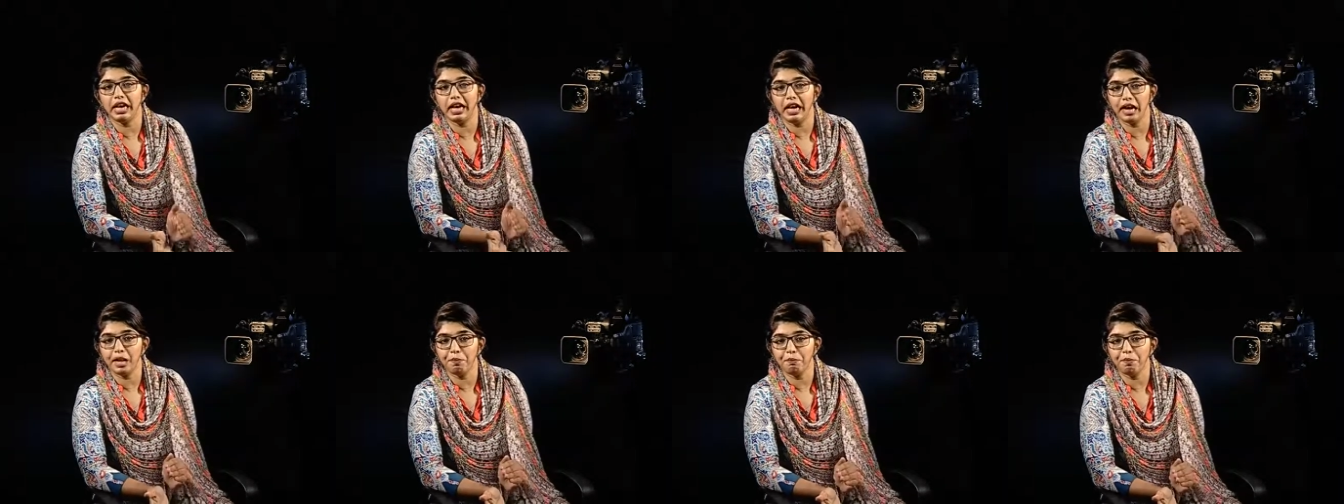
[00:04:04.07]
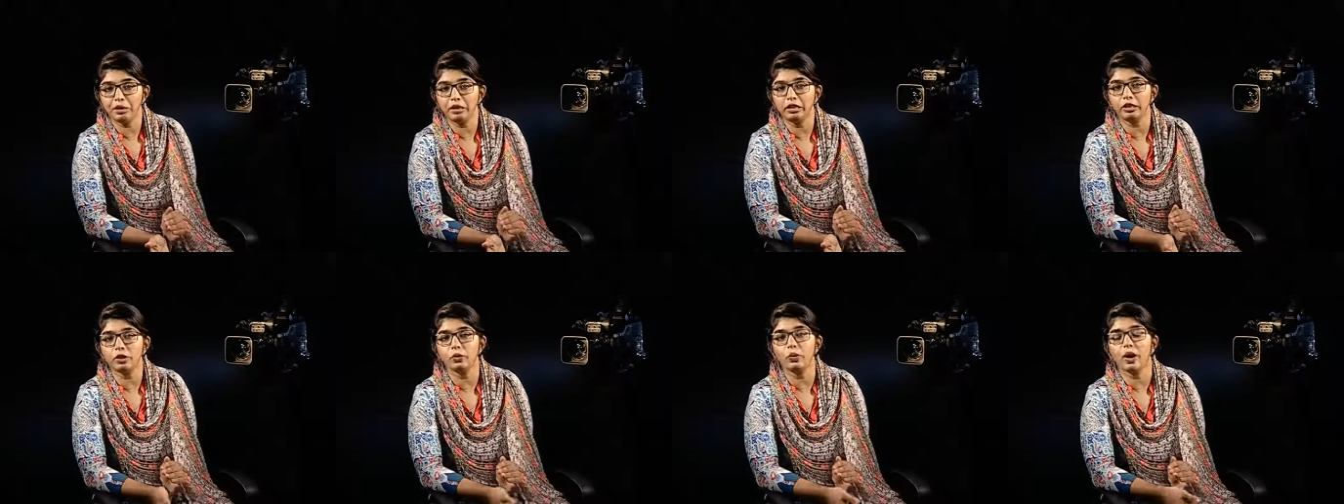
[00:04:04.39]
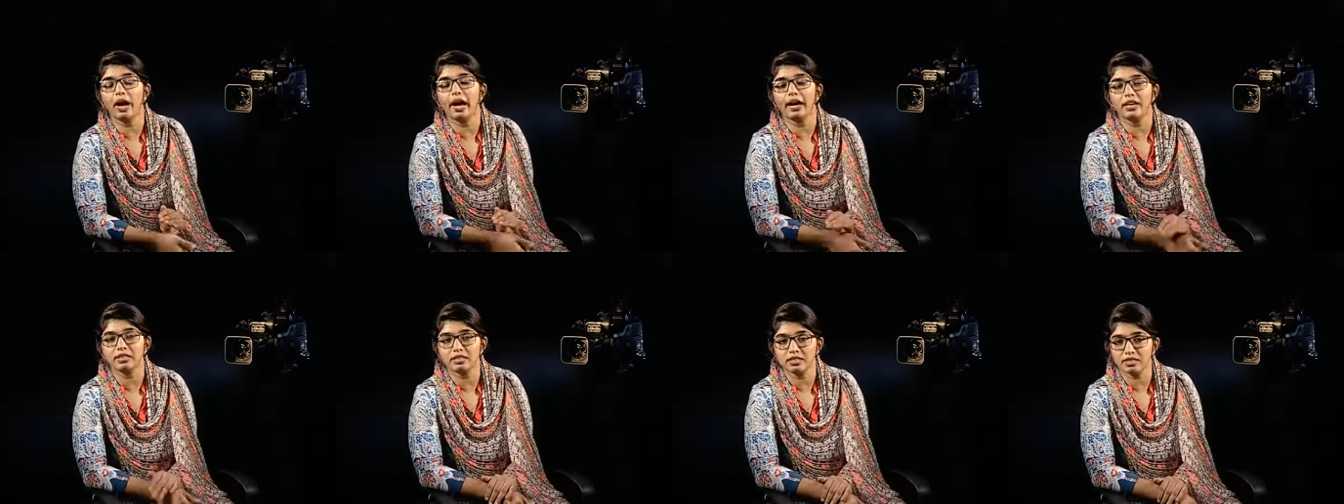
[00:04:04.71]
able to
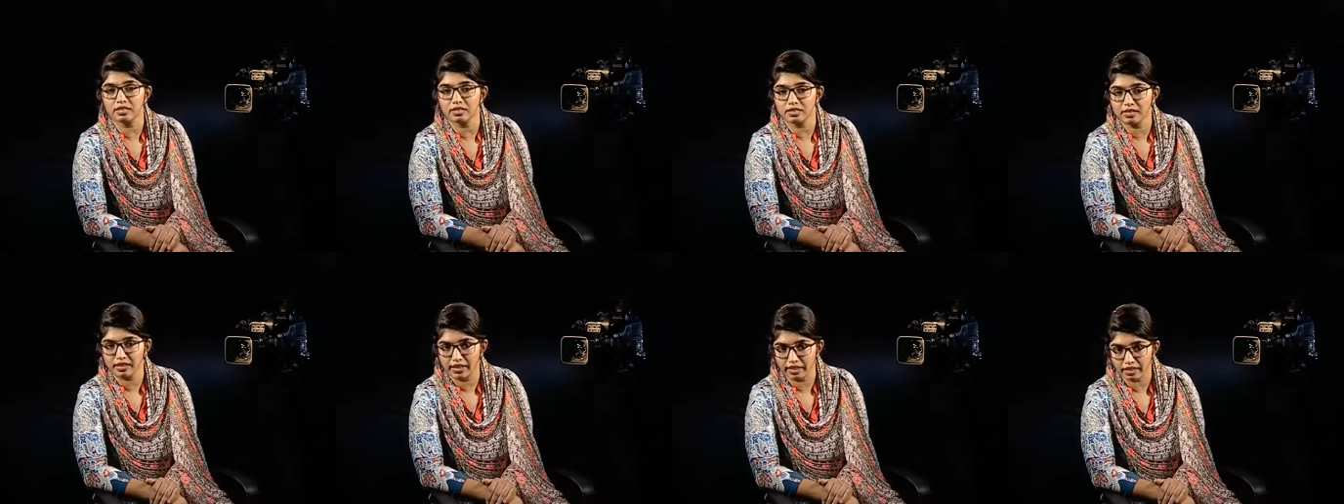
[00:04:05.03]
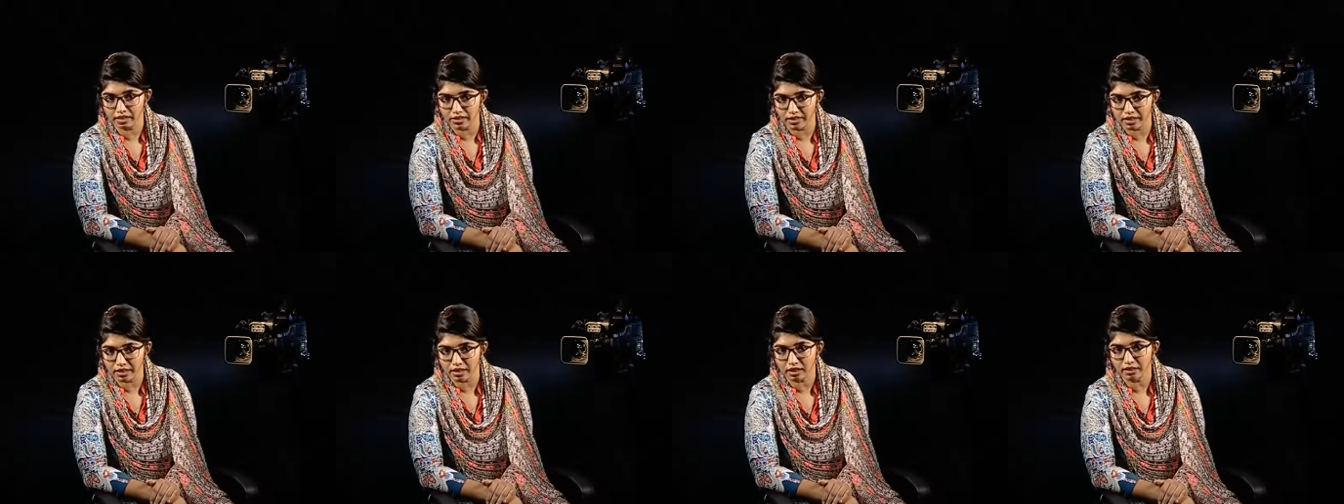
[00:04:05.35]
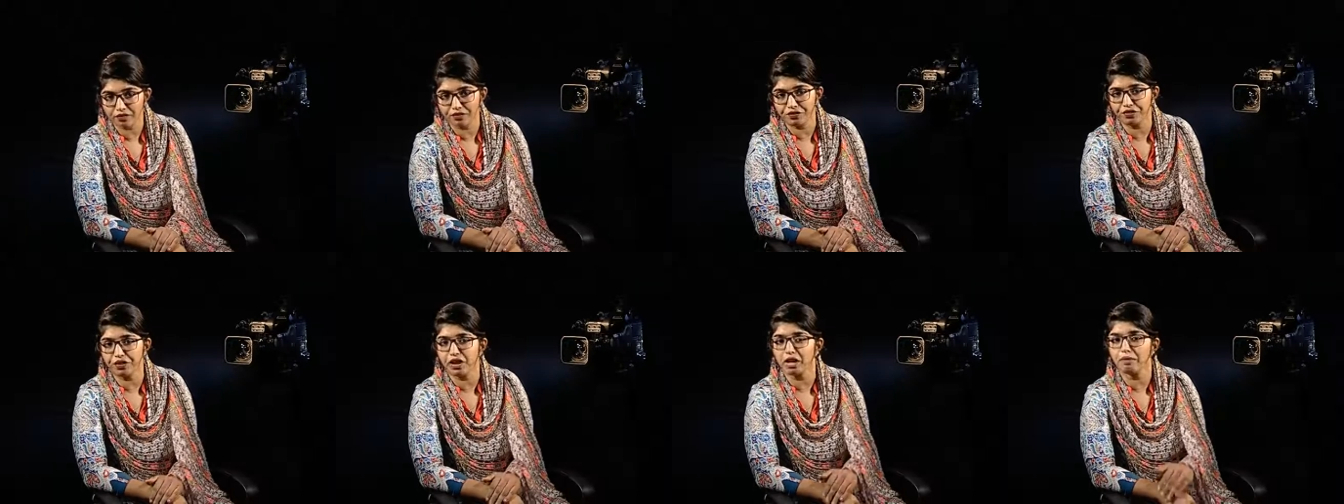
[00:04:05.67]
access data
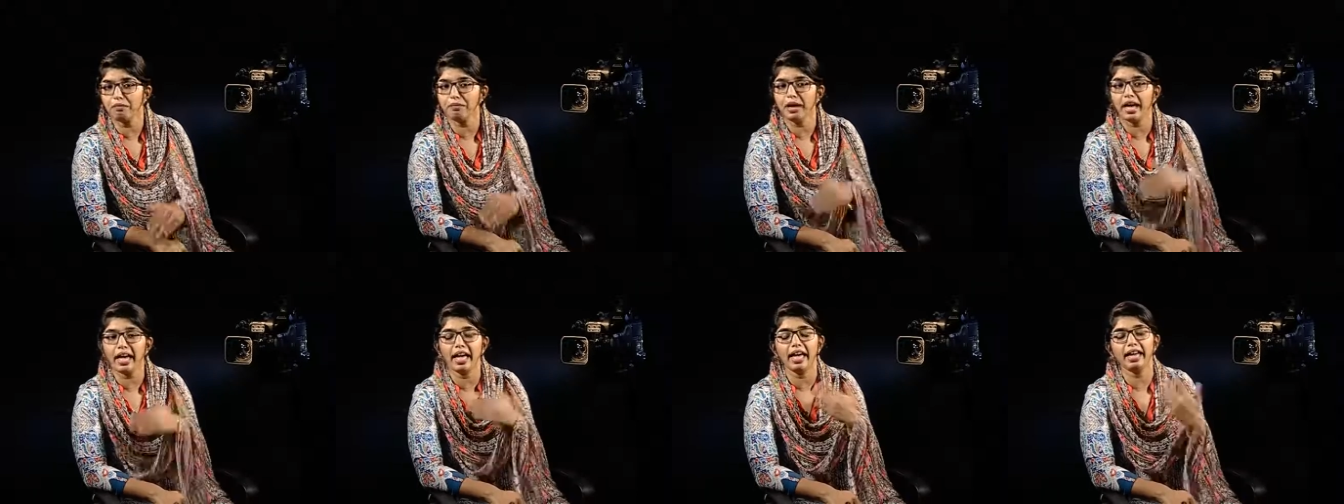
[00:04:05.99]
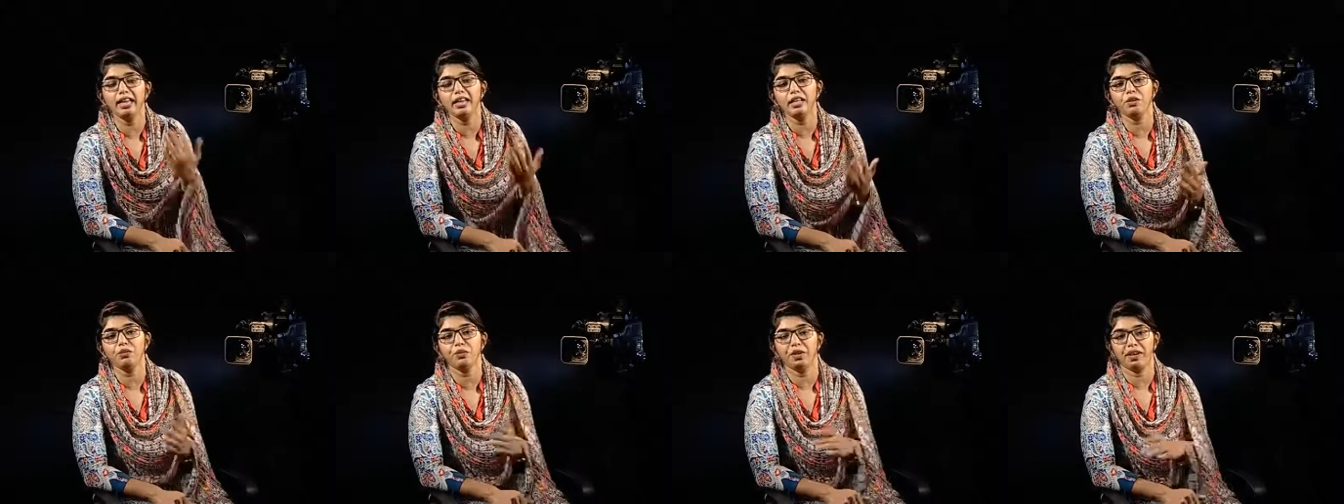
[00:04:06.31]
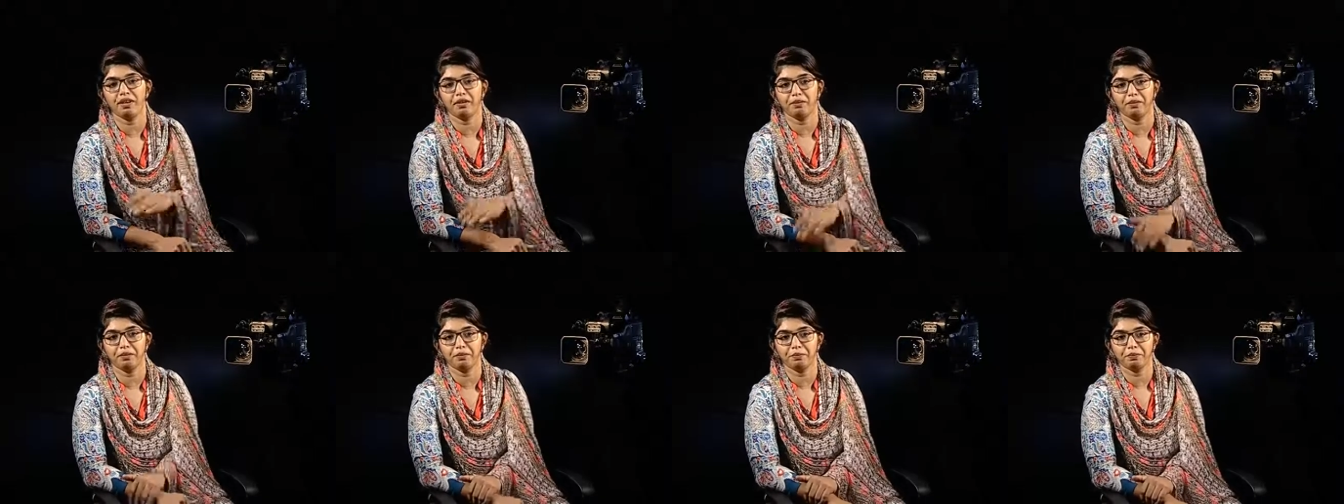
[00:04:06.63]
from
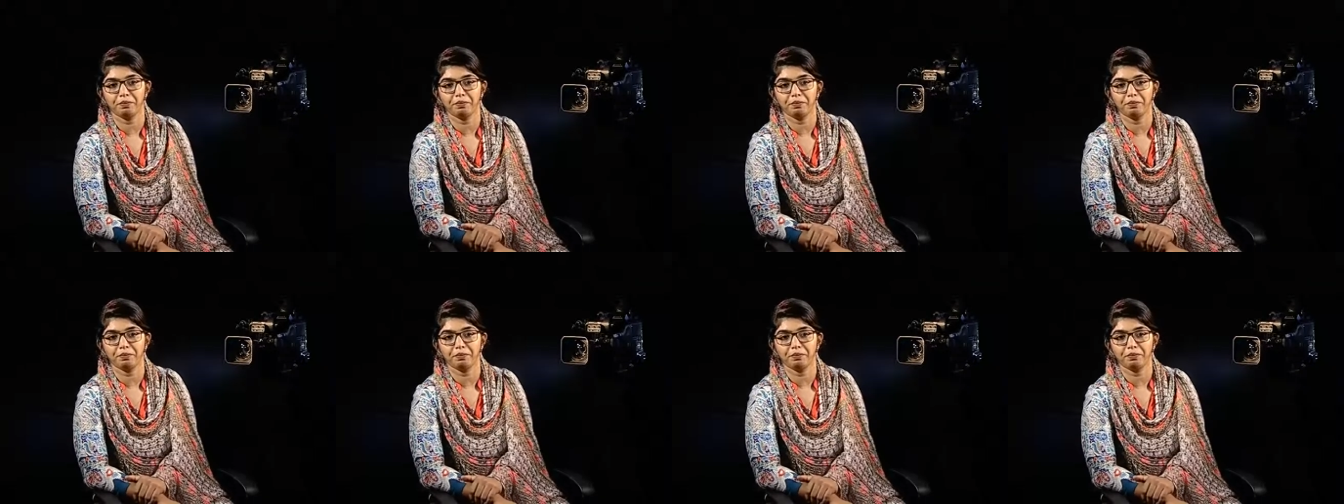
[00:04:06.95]
anywhere.